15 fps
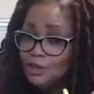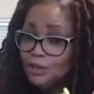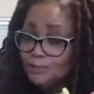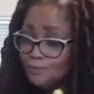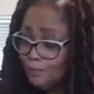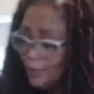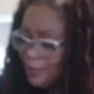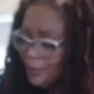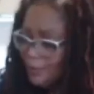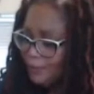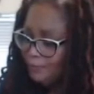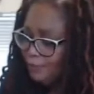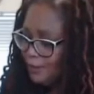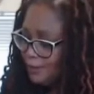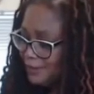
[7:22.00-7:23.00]
just
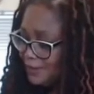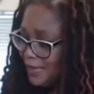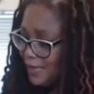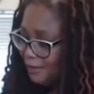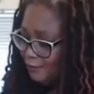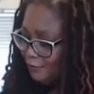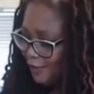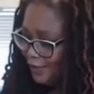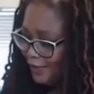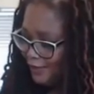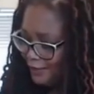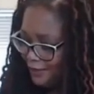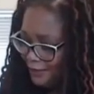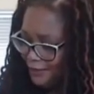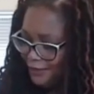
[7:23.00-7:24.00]
breaking my
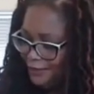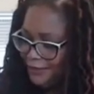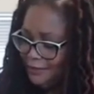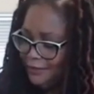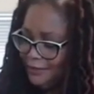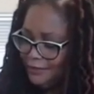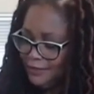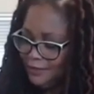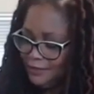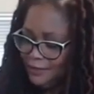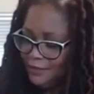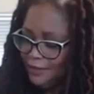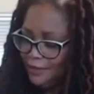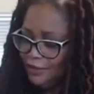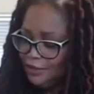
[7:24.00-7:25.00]
celery
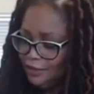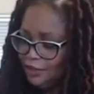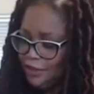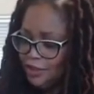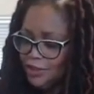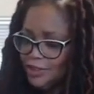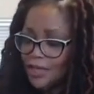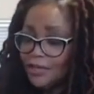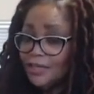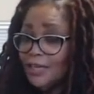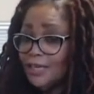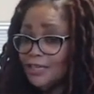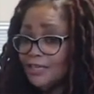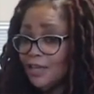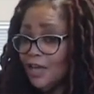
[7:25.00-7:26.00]
just so
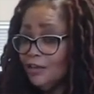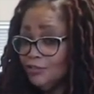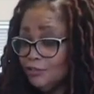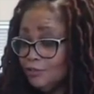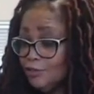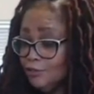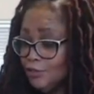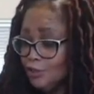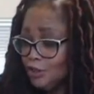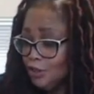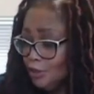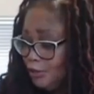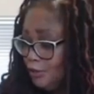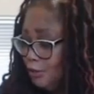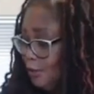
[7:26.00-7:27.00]
that it goes through the
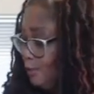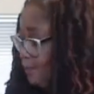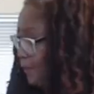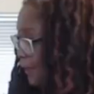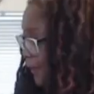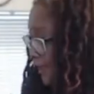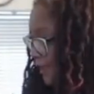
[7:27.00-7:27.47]
juicer a bit